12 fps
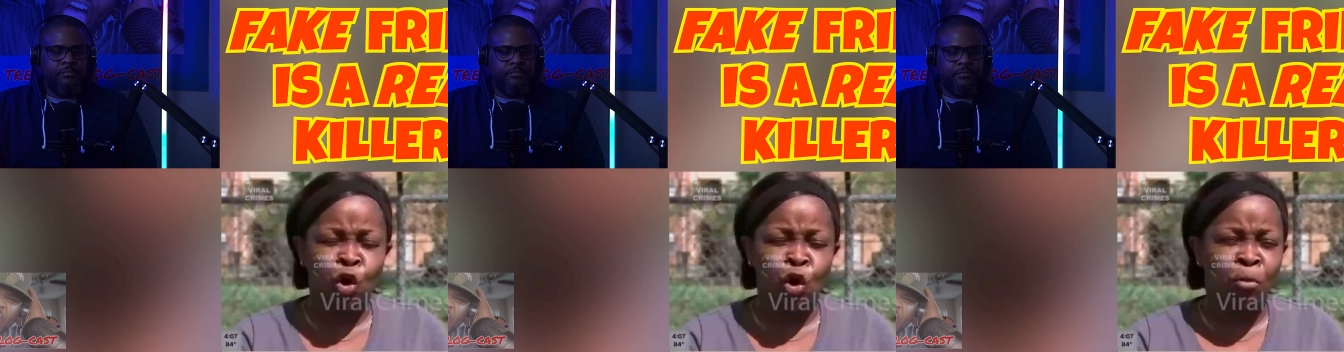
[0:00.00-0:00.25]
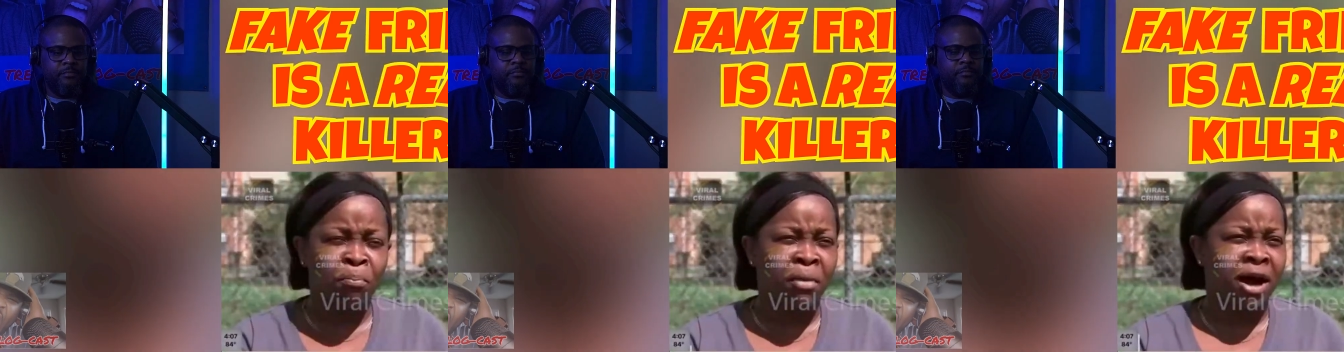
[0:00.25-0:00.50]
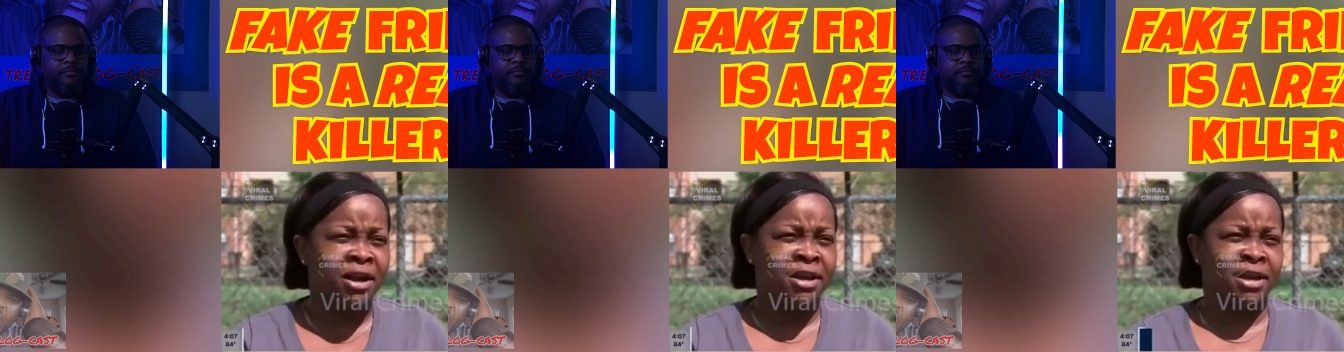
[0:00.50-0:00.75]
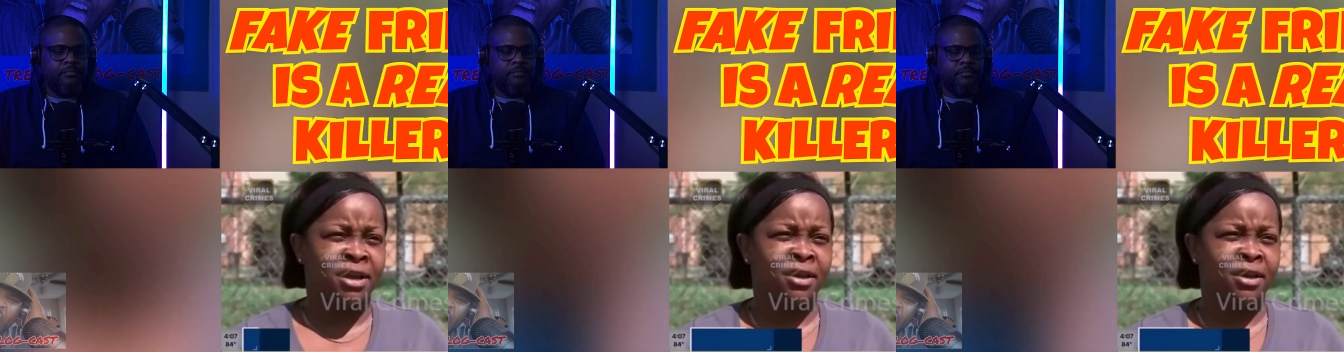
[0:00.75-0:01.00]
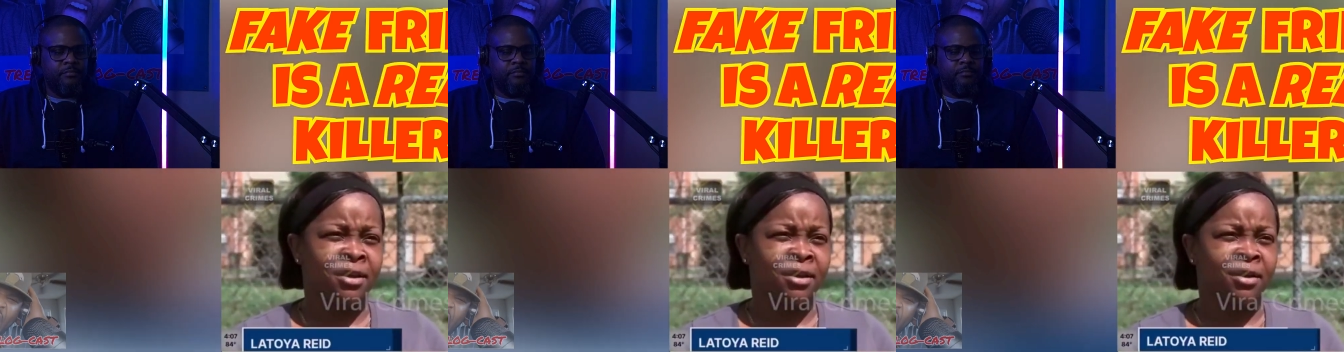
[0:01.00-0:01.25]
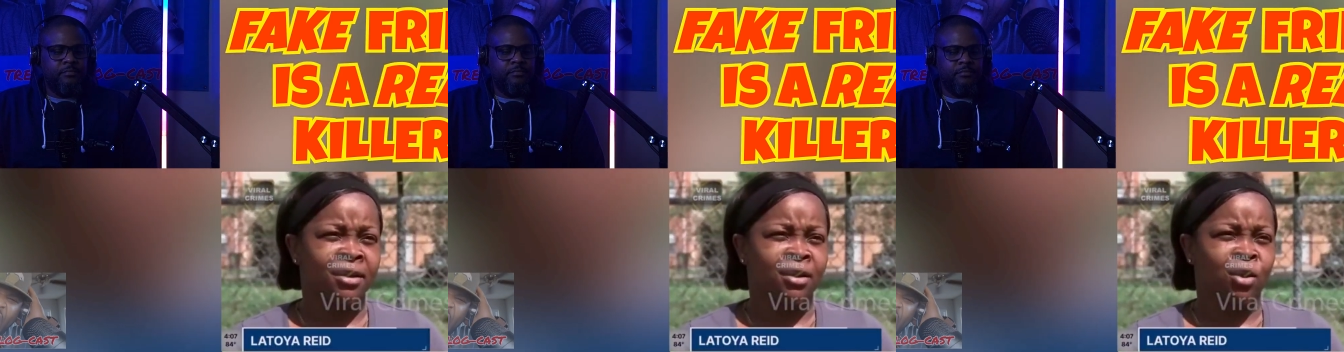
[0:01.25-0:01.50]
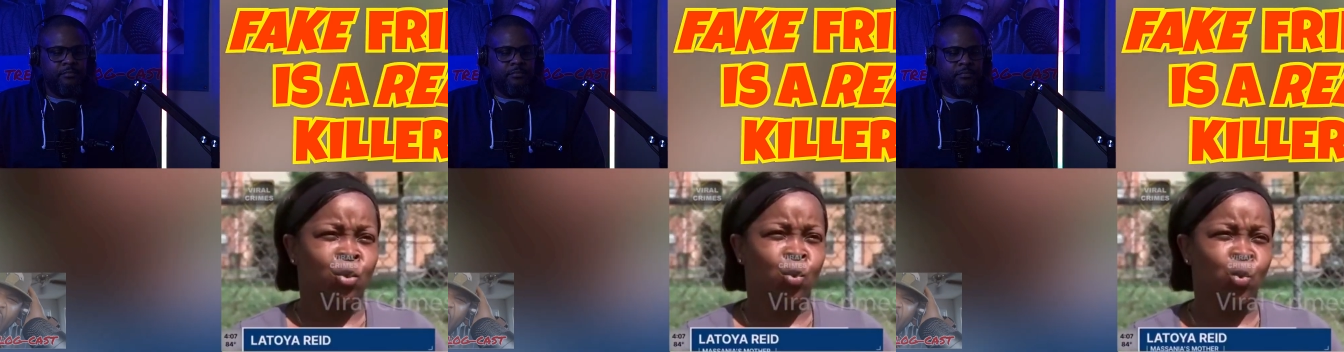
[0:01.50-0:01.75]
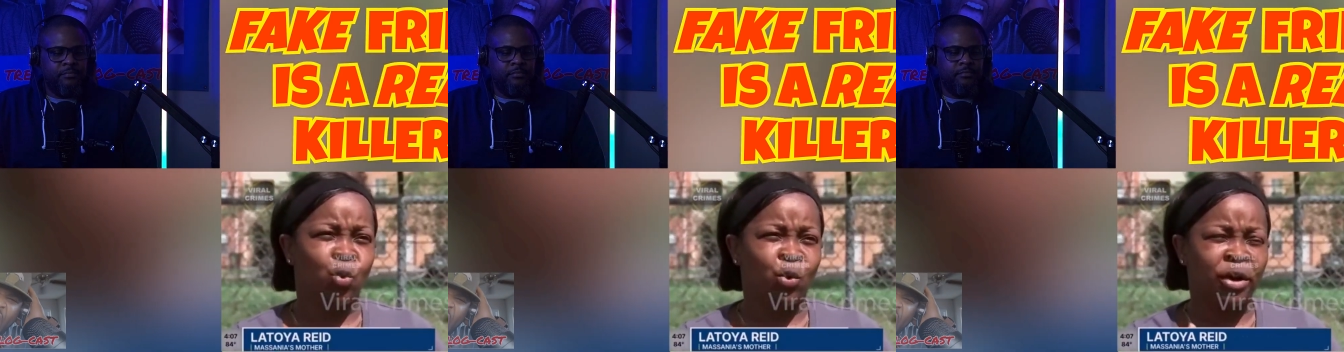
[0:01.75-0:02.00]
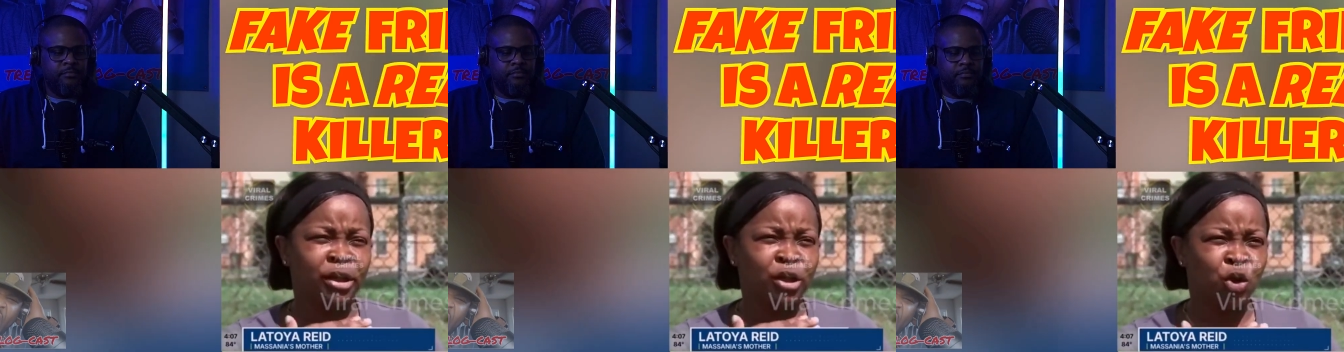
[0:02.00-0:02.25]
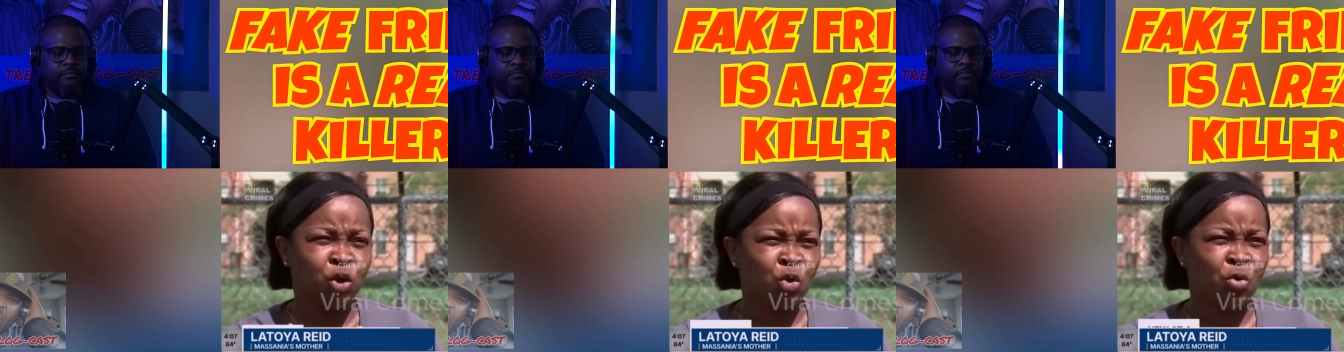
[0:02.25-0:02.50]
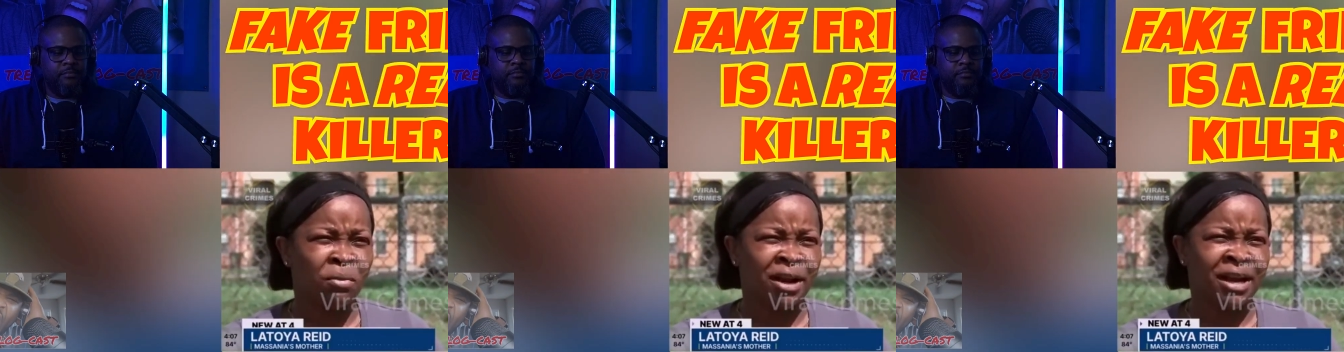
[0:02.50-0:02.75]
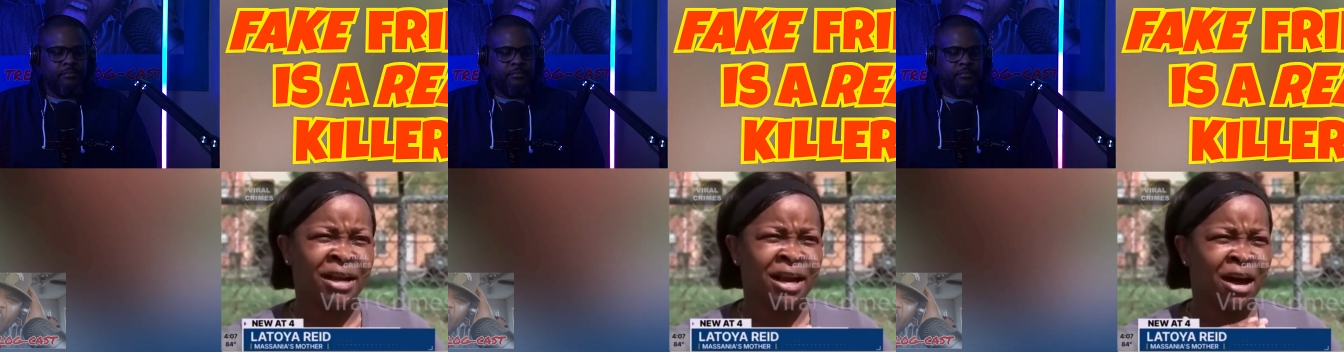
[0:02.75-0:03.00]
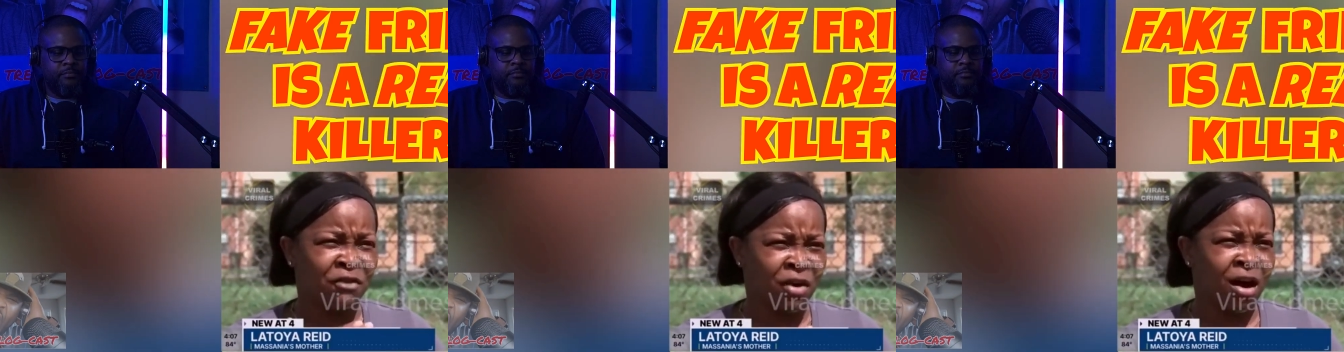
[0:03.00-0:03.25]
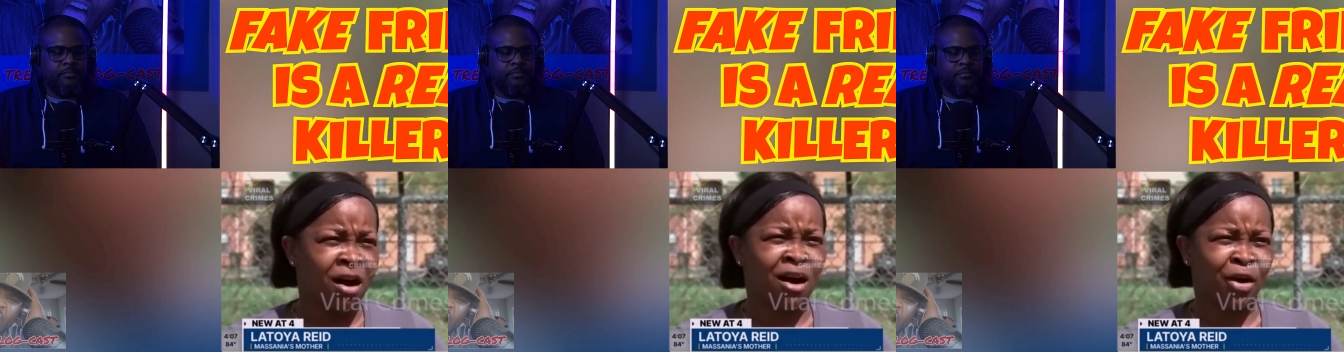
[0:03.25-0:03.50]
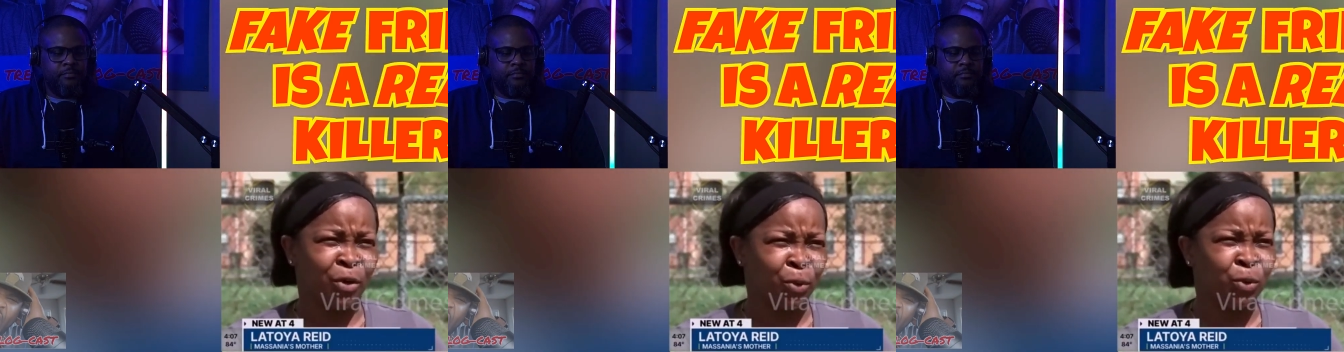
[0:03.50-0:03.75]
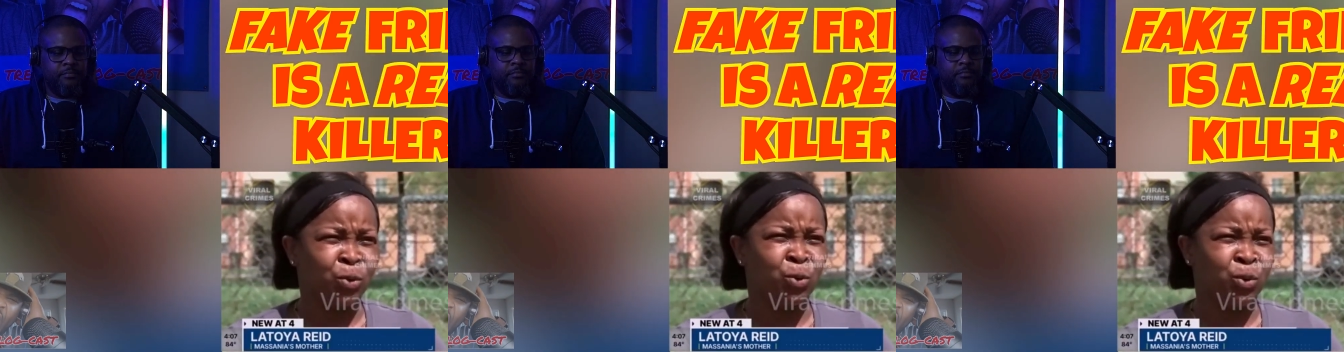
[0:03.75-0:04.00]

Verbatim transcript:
Speaker 1: Masanya's mom, Latoya, raised an eyebrow at this unexpected